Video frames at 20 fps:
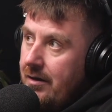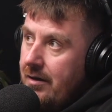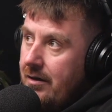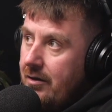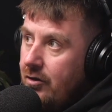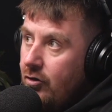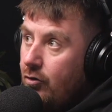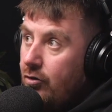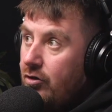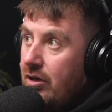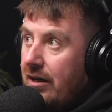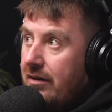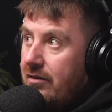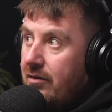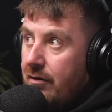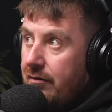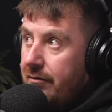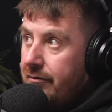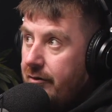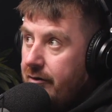you get to
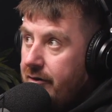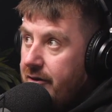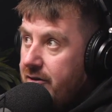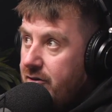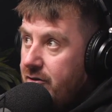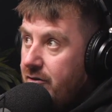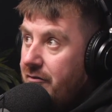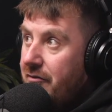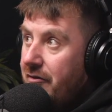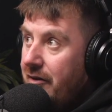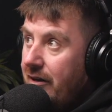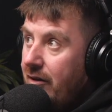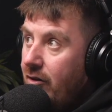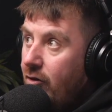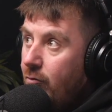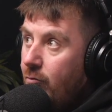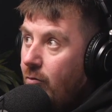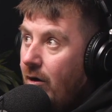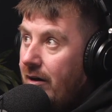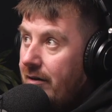your 30s and you think
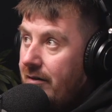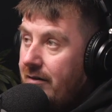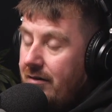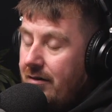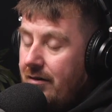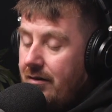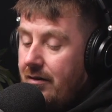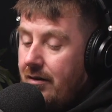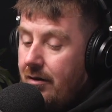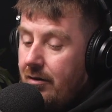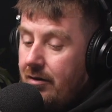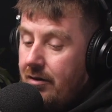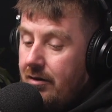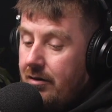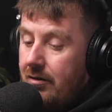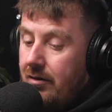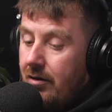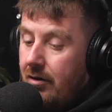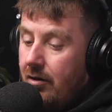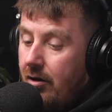you want
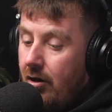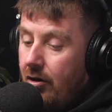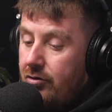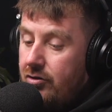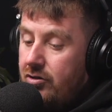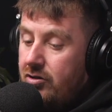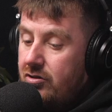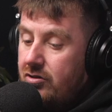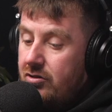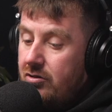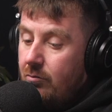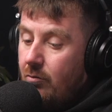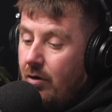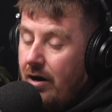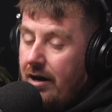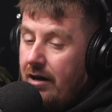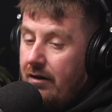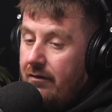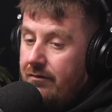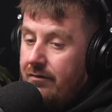the house, the
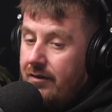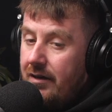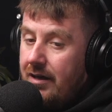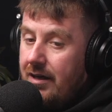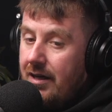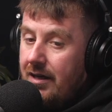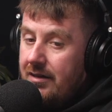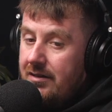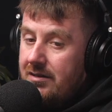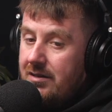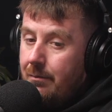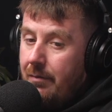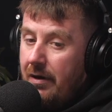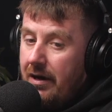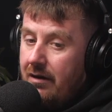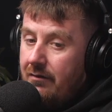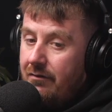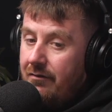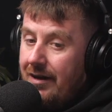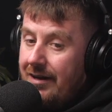wife, the kids, the
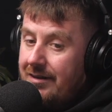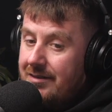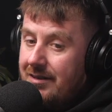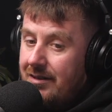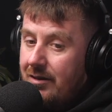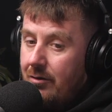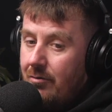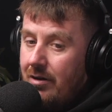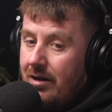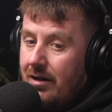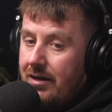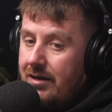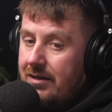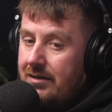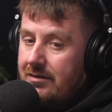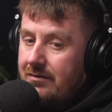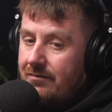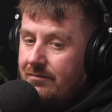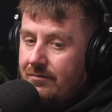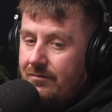picket fence, and you
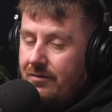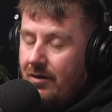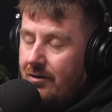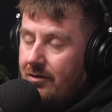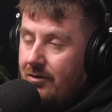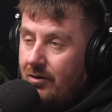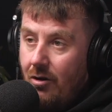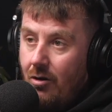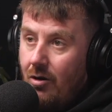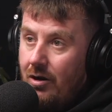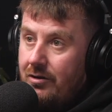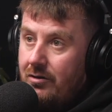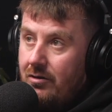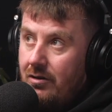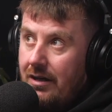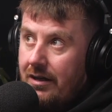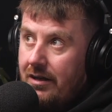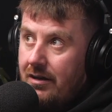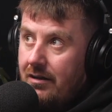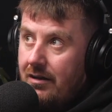realize, fuck no,
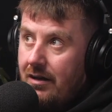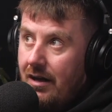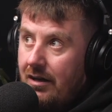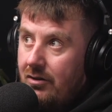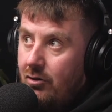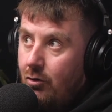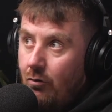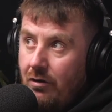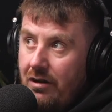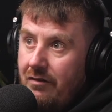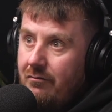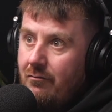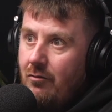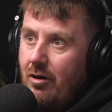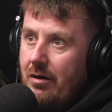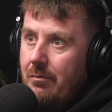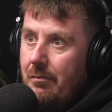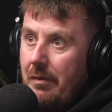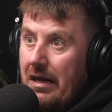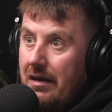I don't even want
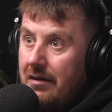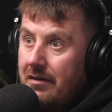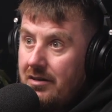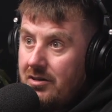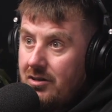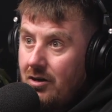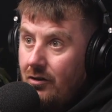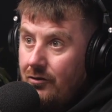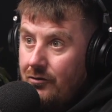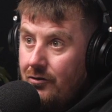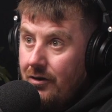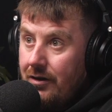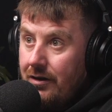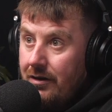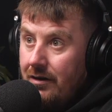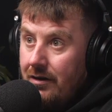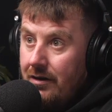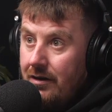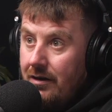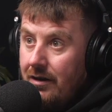to be in this country.
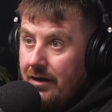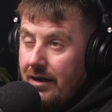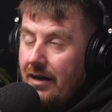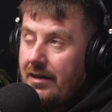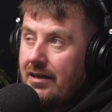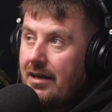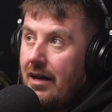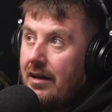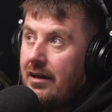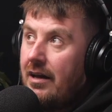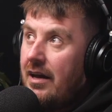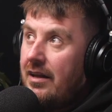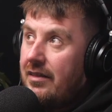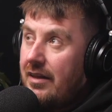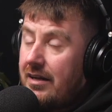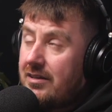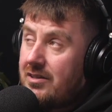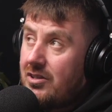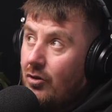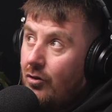Yeah. Like I can't.
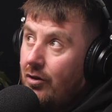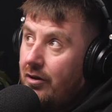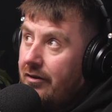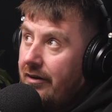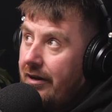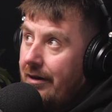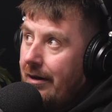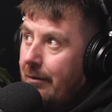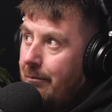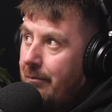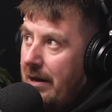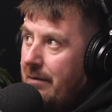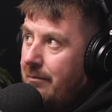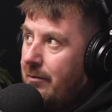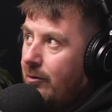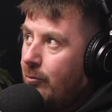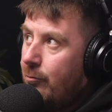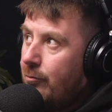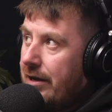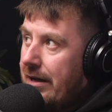That's the other thing. Like
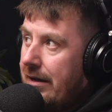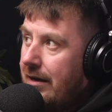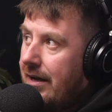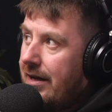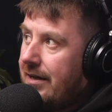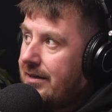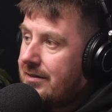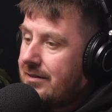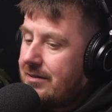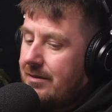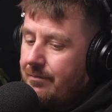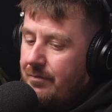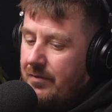people realize